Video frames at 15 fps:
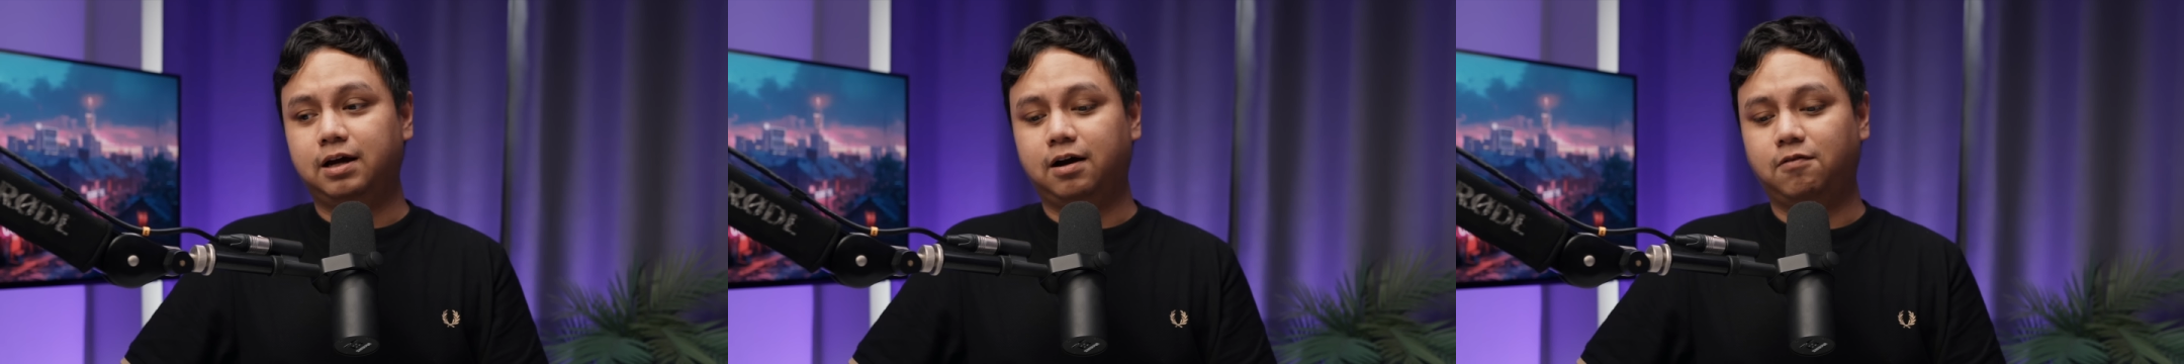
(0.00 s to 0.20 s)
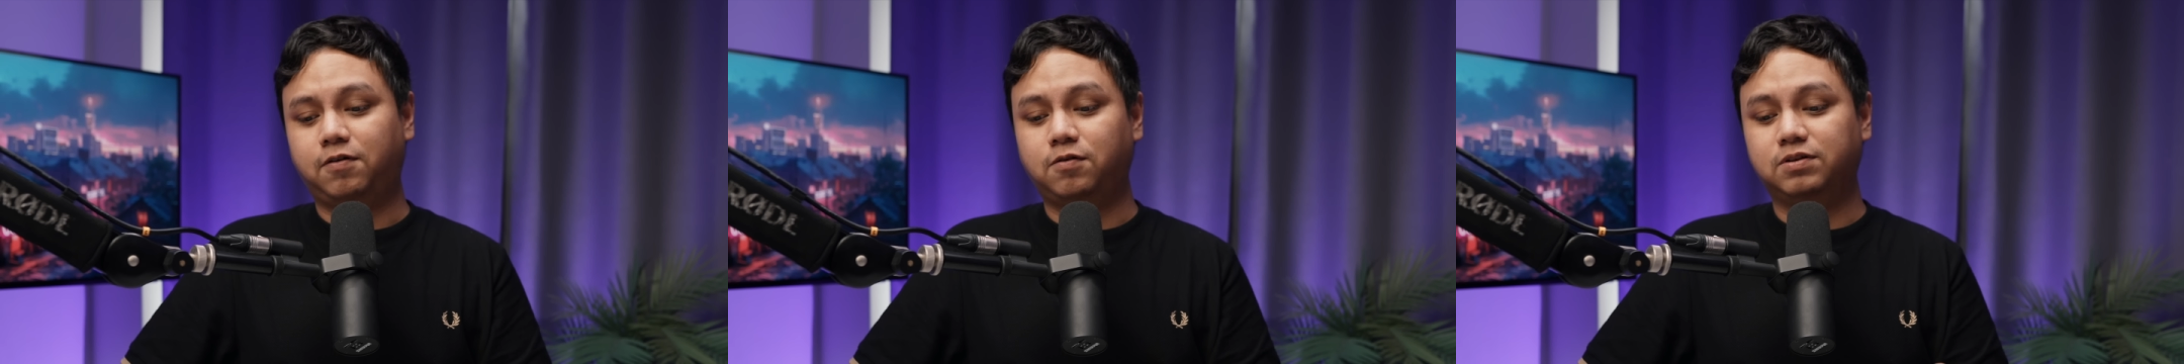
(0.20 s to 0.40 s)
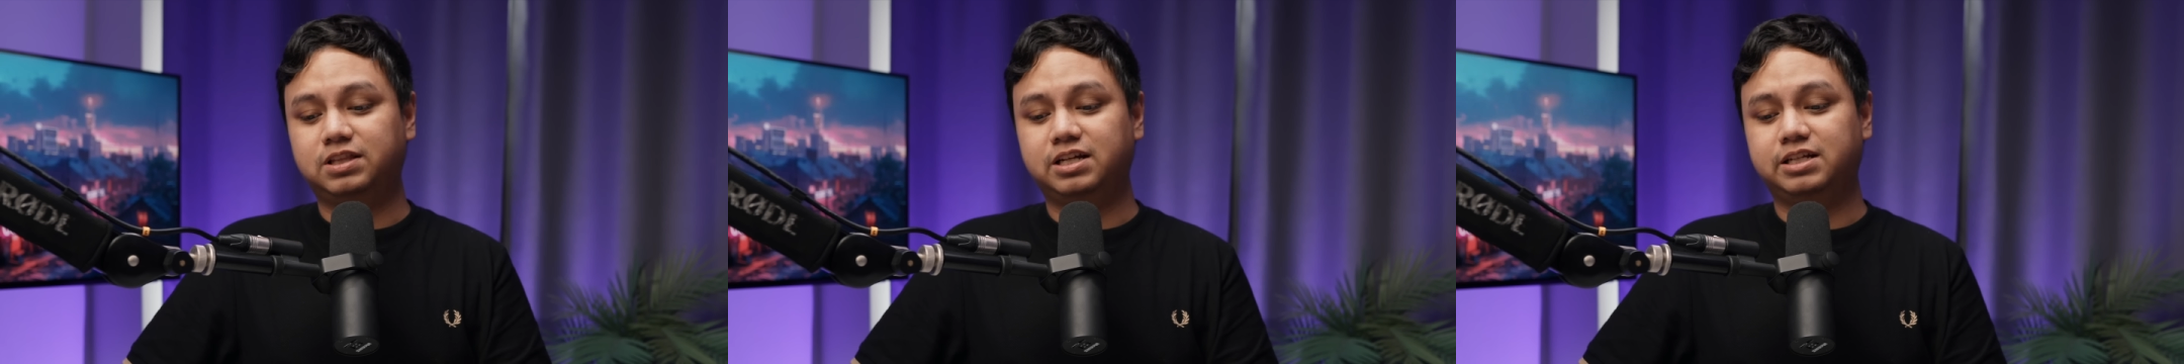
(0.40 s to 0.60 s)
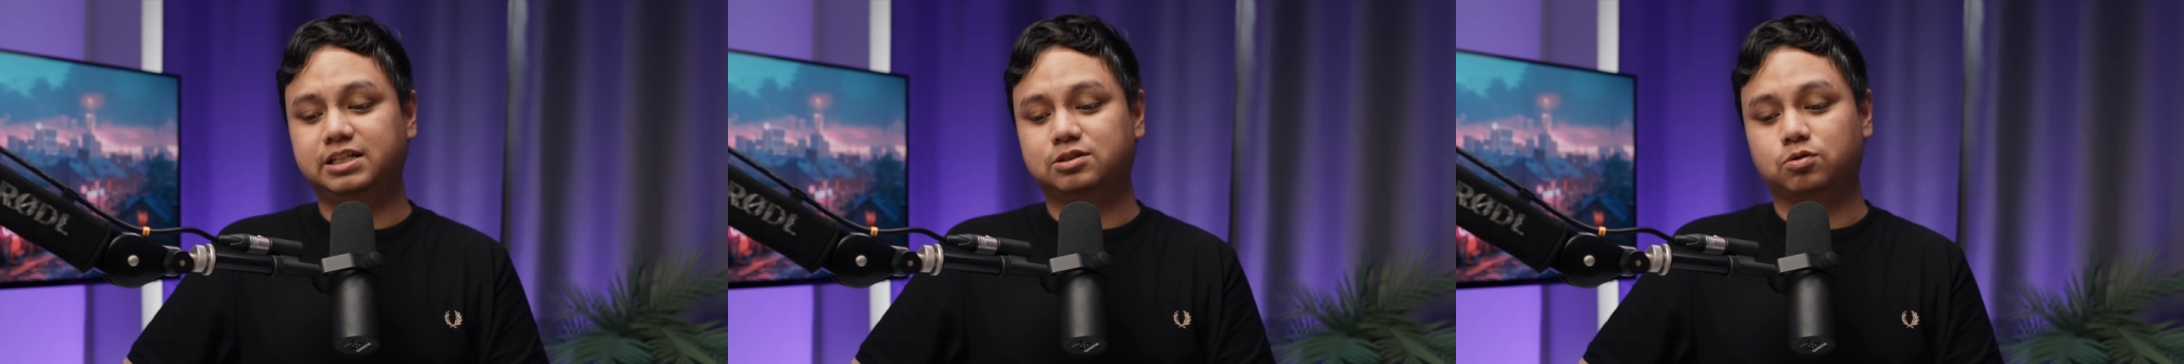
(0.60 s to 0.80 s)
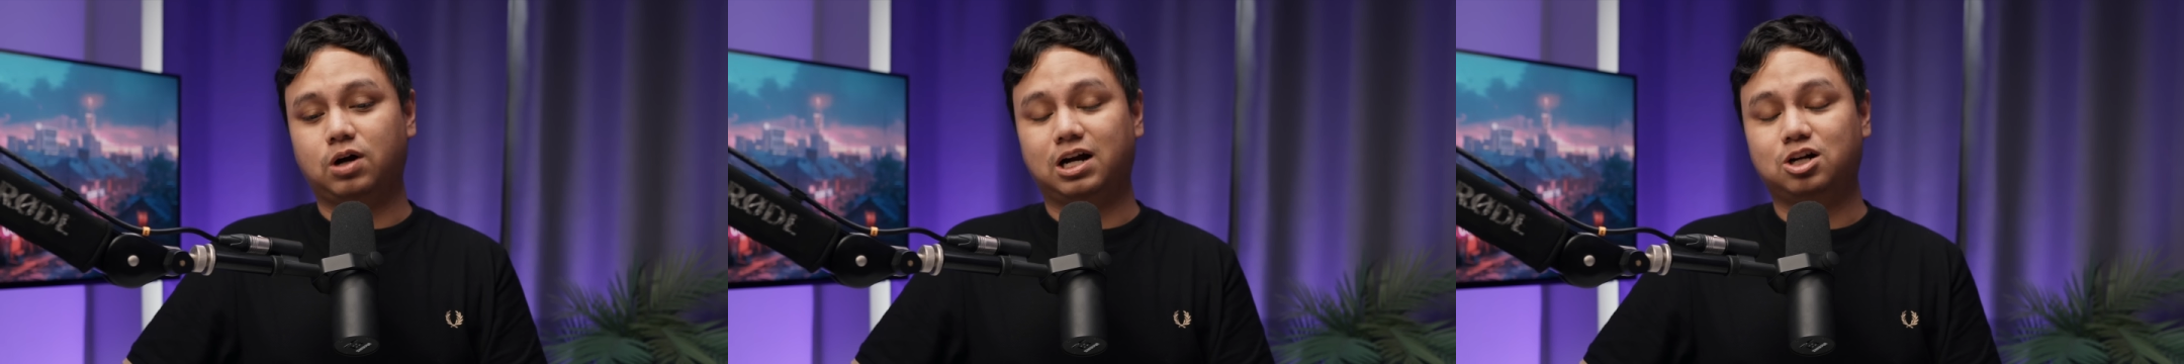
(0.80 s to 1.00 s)
Phone atedi
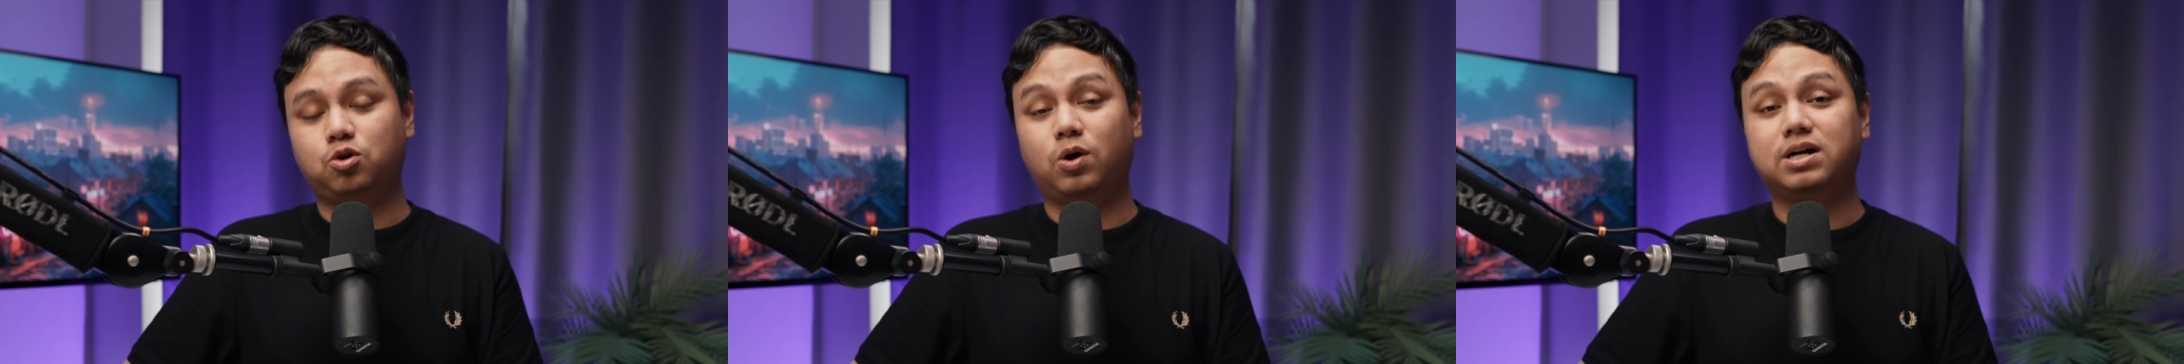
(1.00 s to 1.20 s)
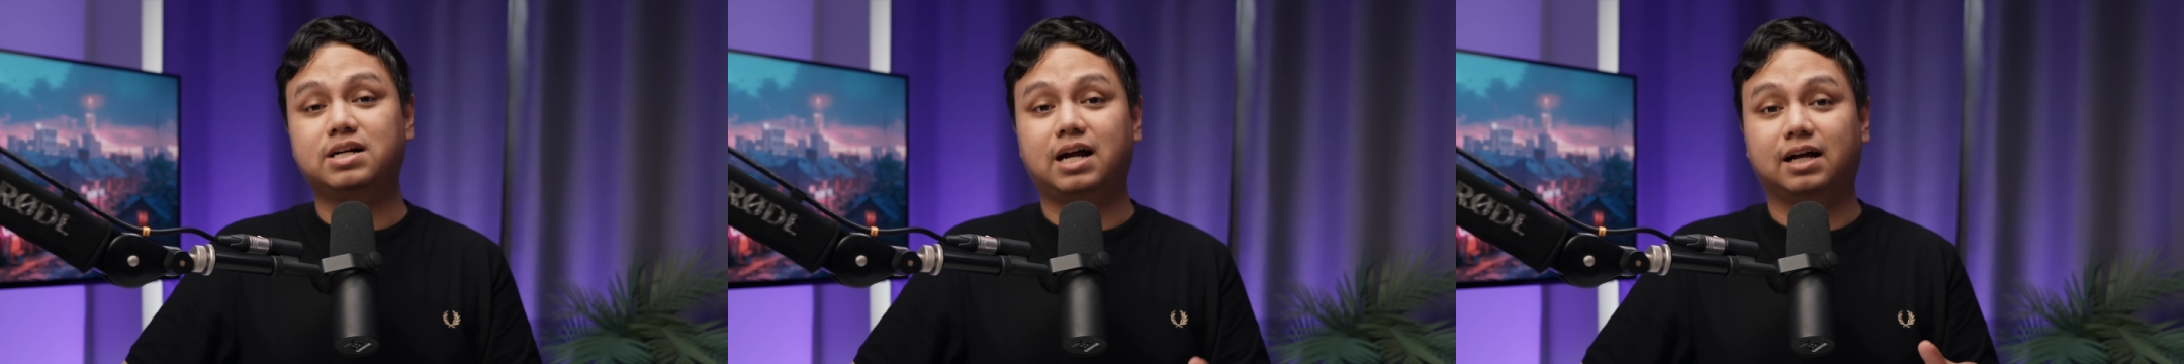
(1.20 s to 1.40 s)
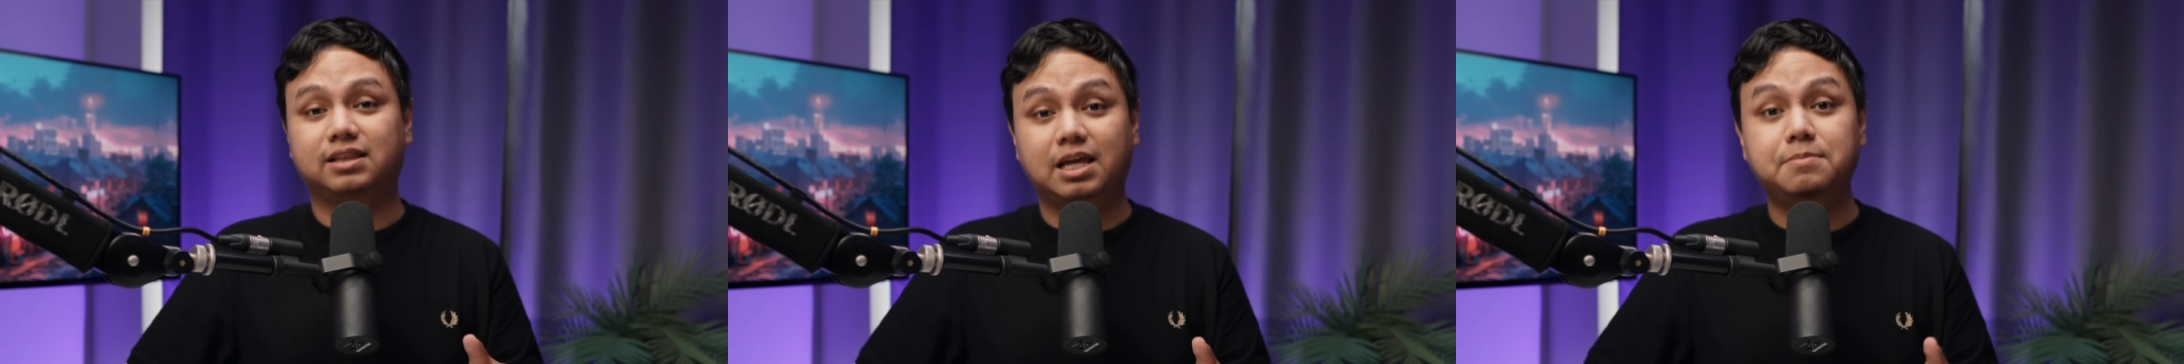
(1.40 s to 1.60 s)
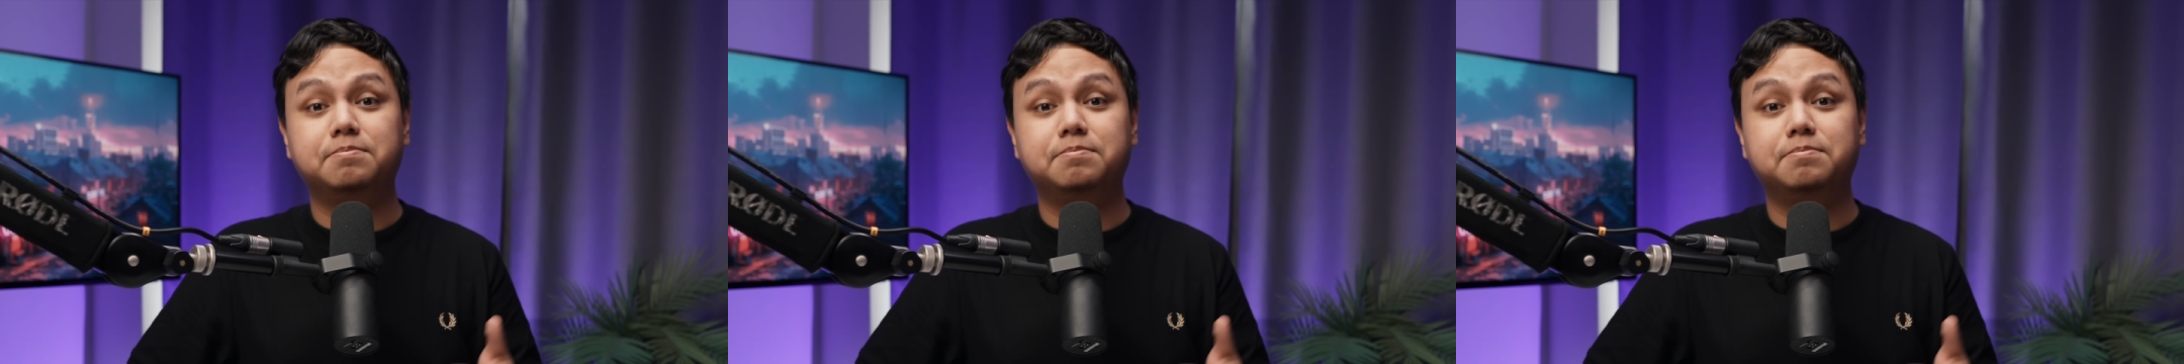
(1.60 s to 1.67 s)
sura thotta te